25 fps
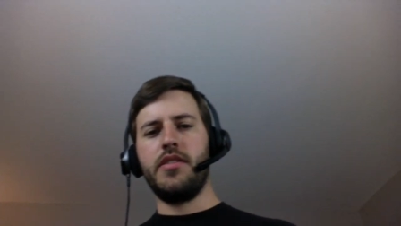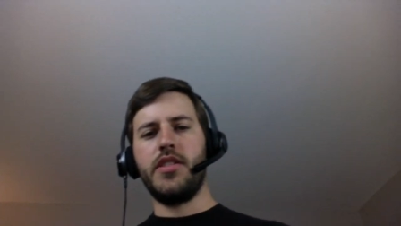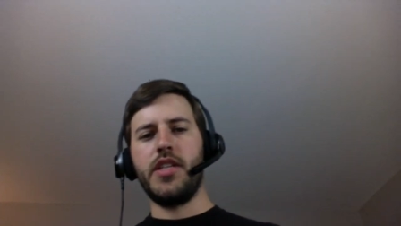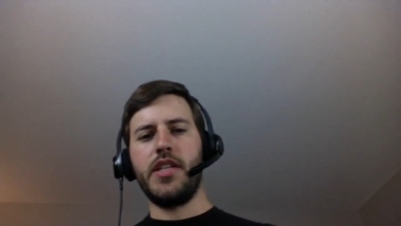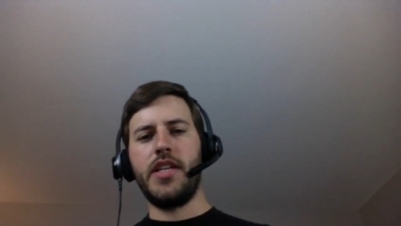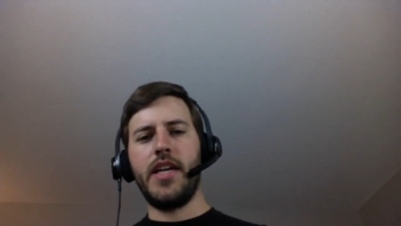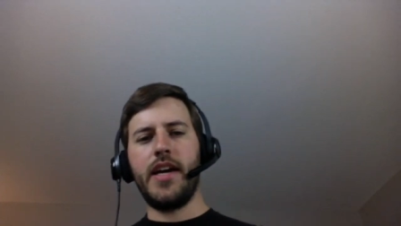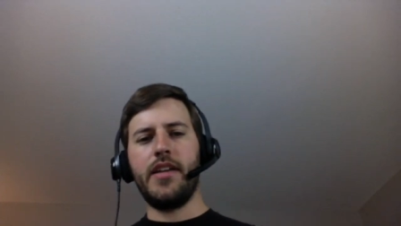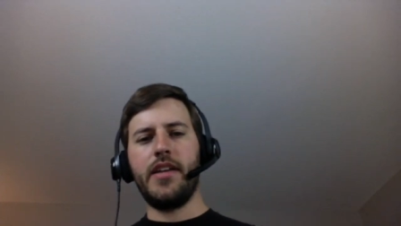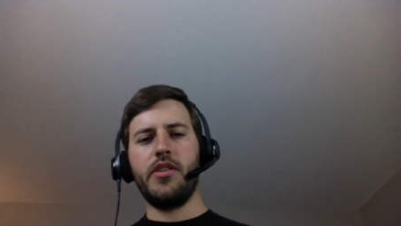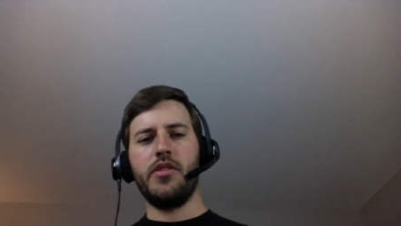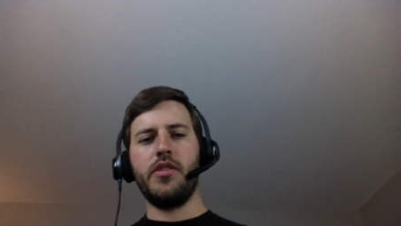
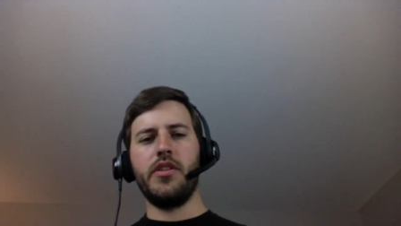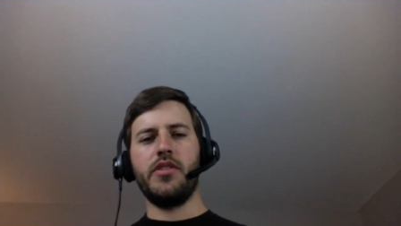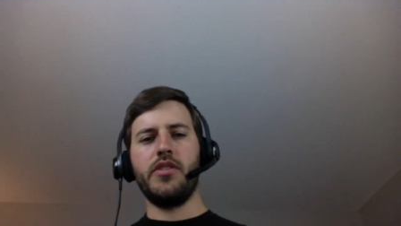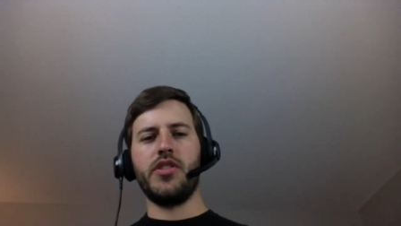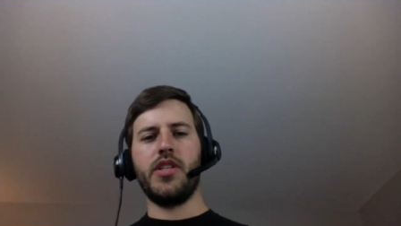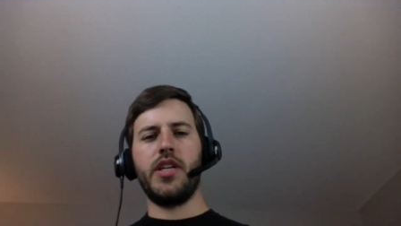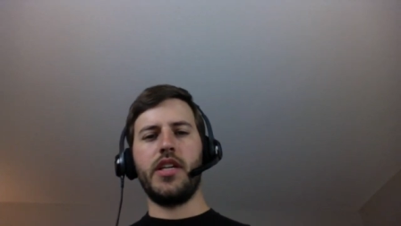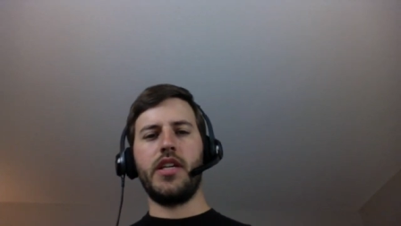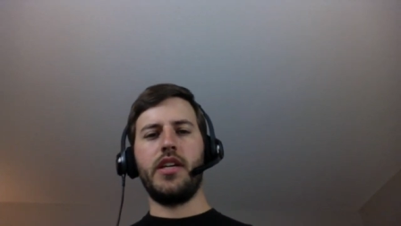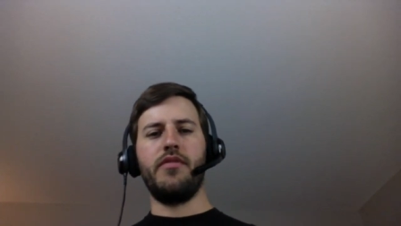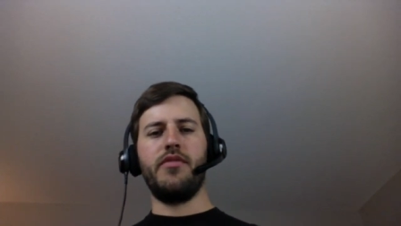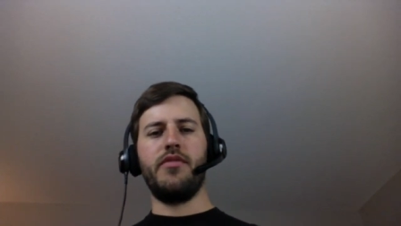together. Mm-hmm. It's
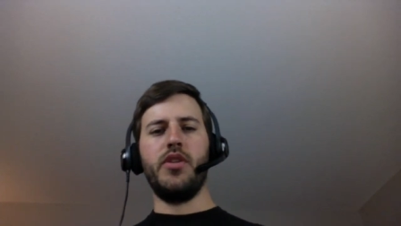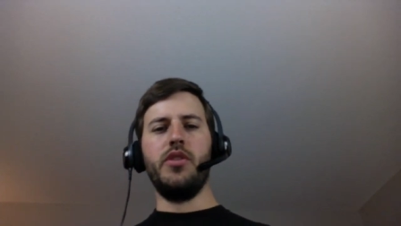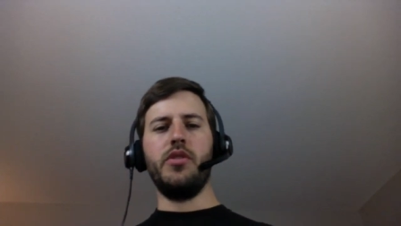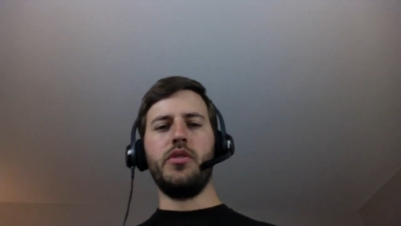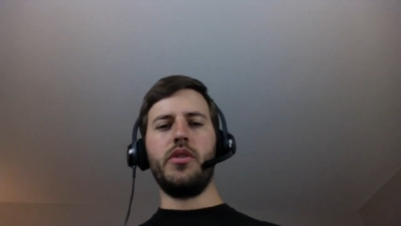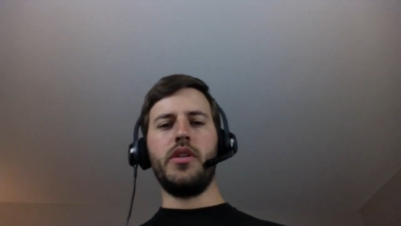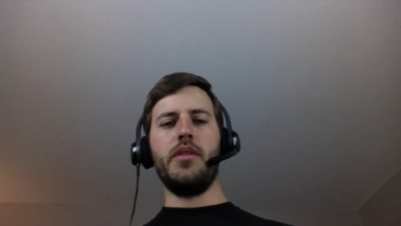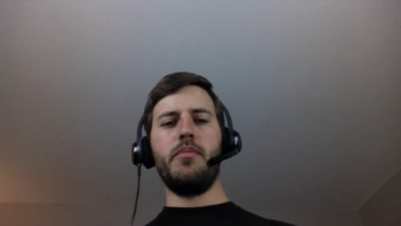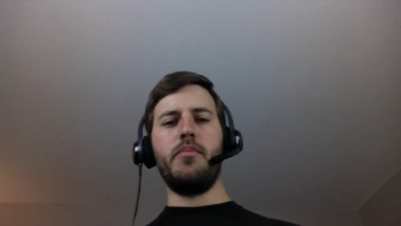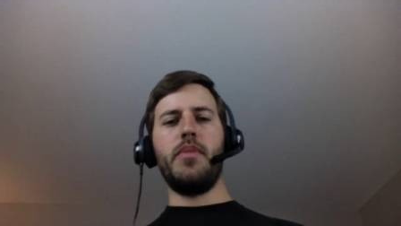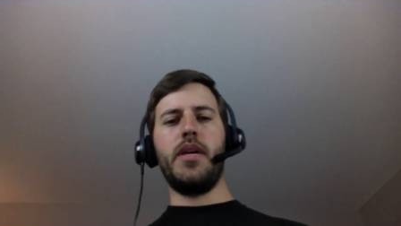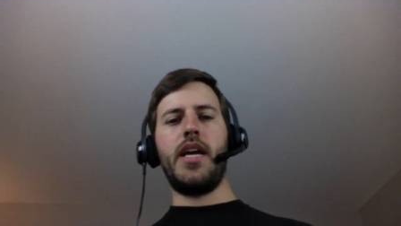like if you
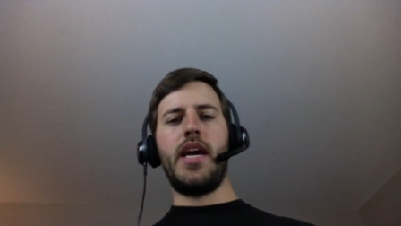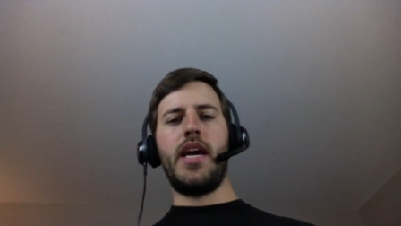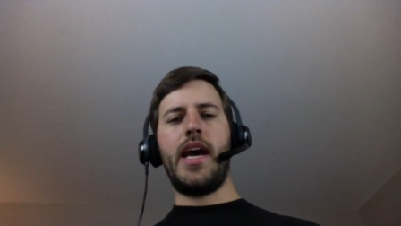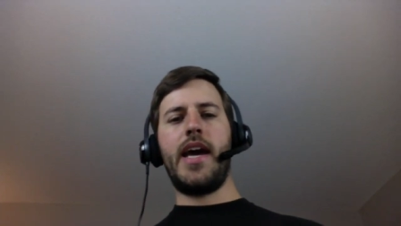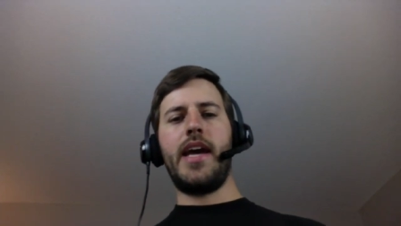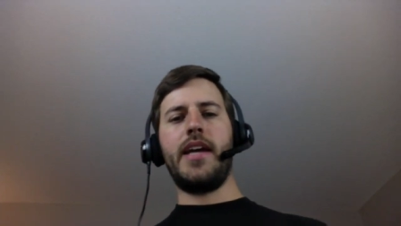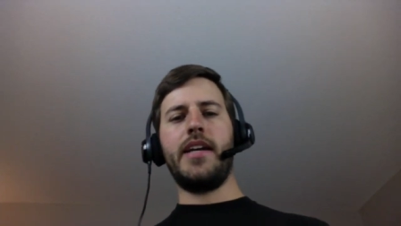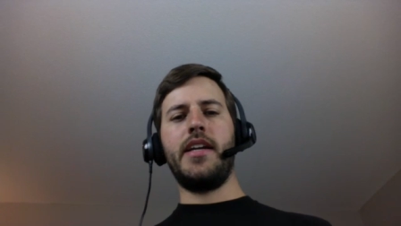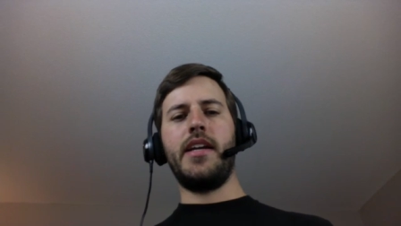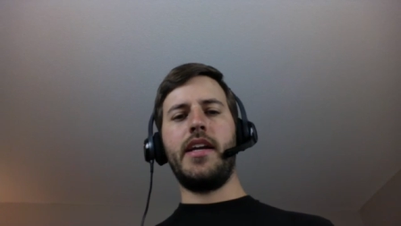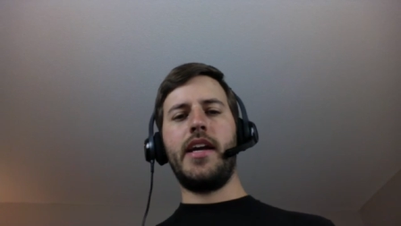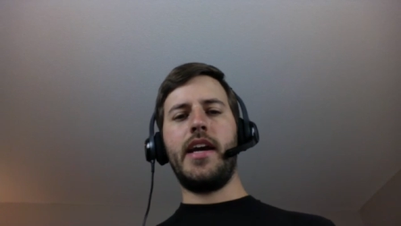can be
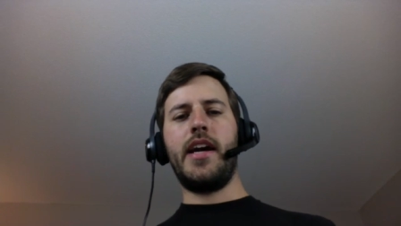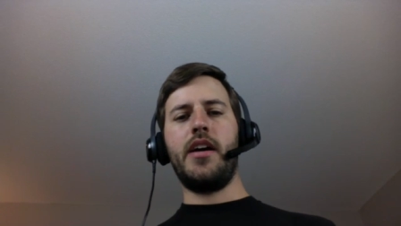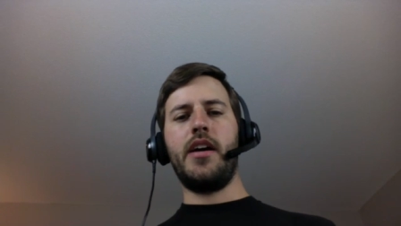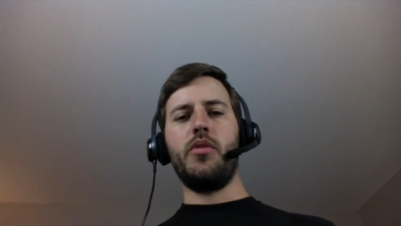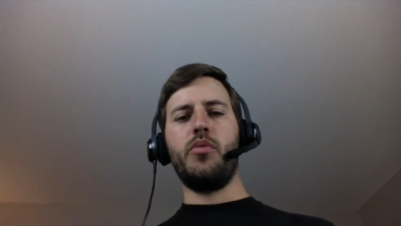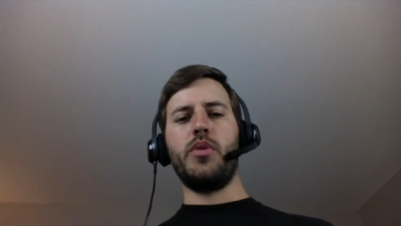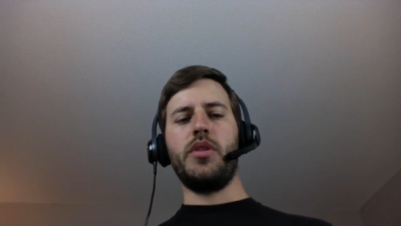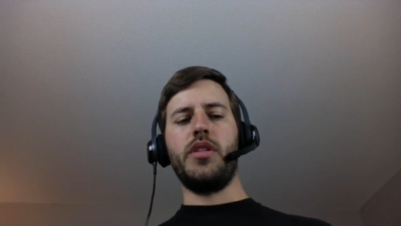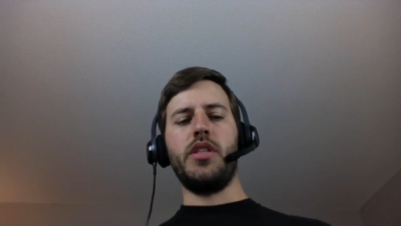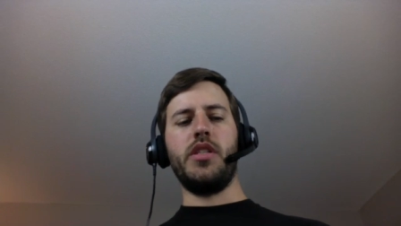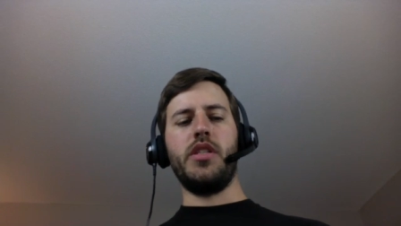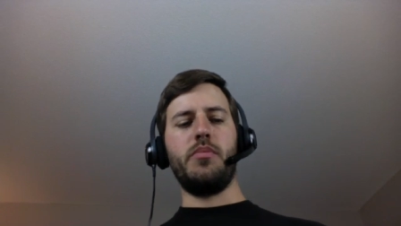hanging out
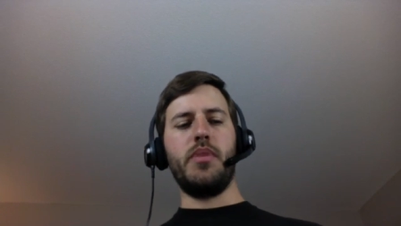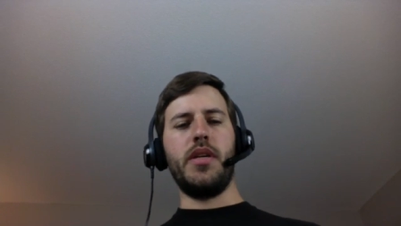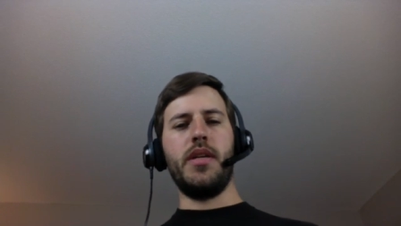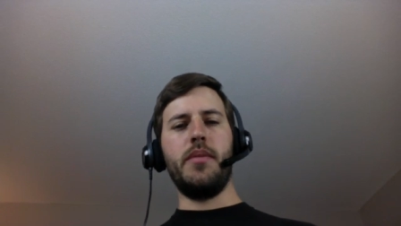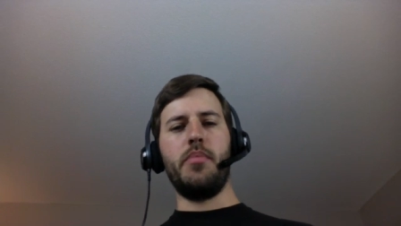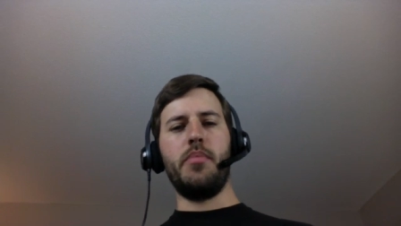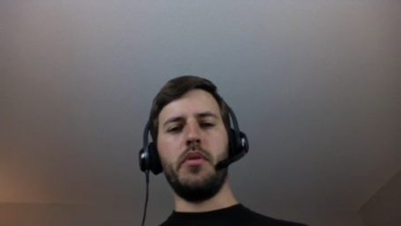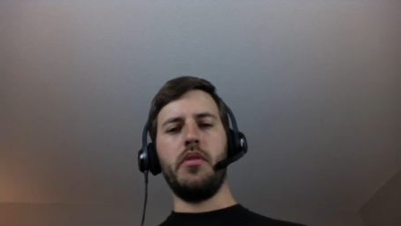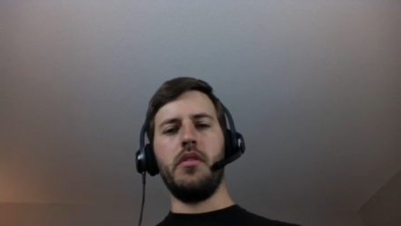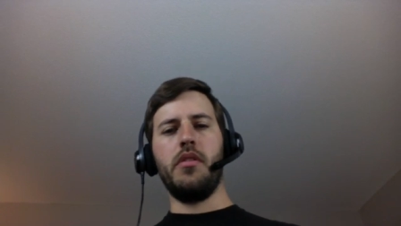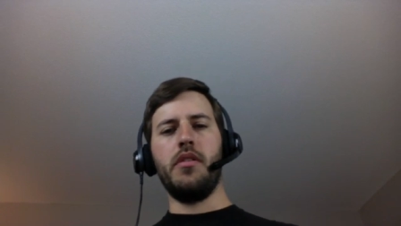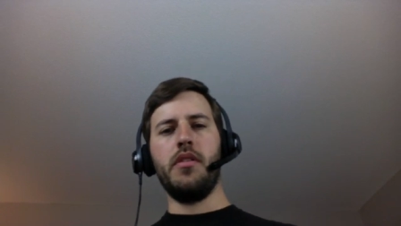with these
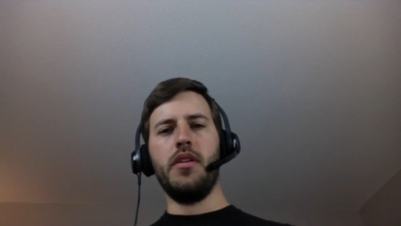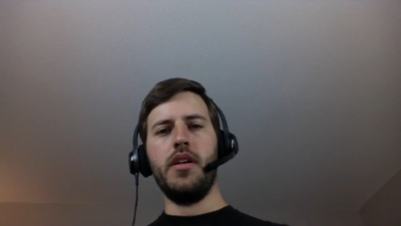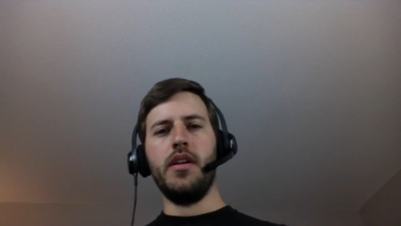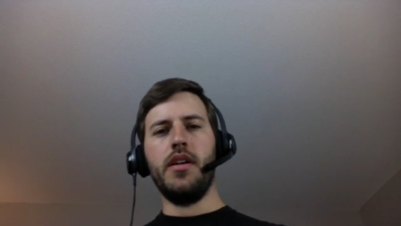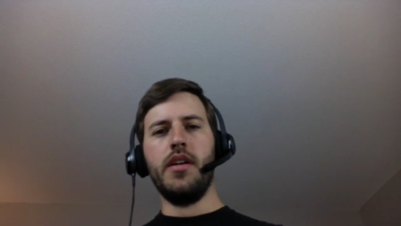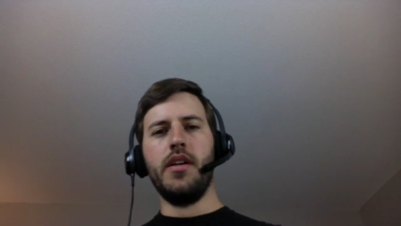people